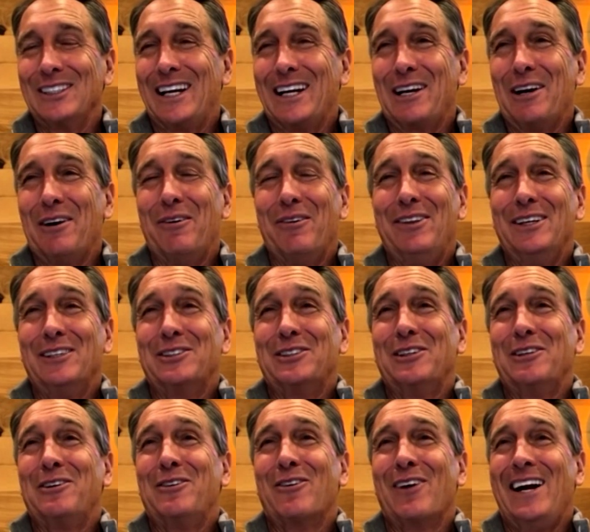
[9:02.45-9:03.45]
I go, "This is
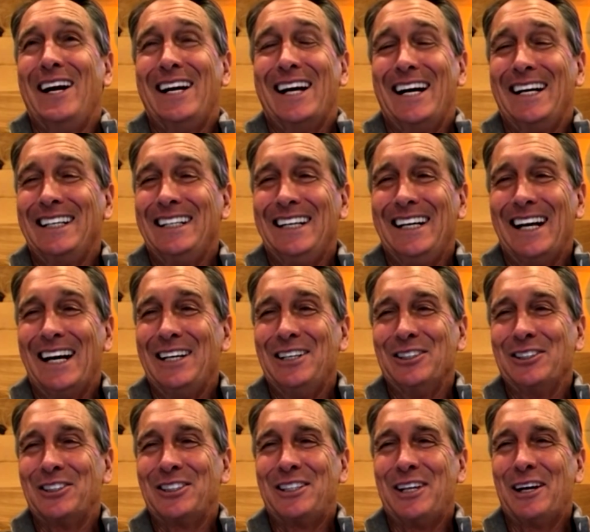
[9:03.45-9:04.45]
a great idea." I
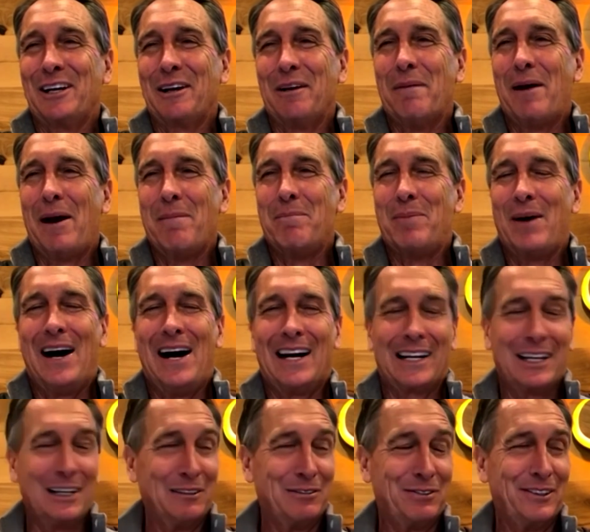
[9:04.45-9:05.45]
just stuck it in my
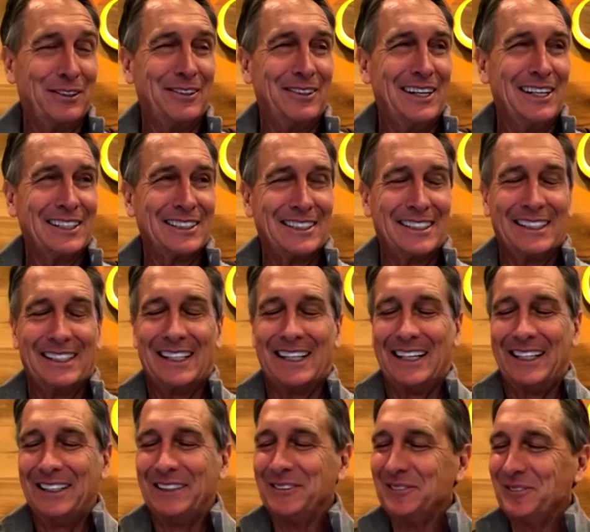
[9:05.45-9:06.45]
pocket for the rest of
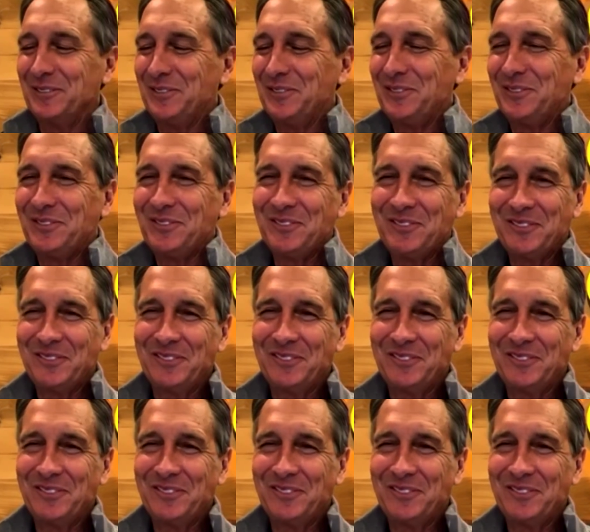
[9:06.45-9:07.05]
the night.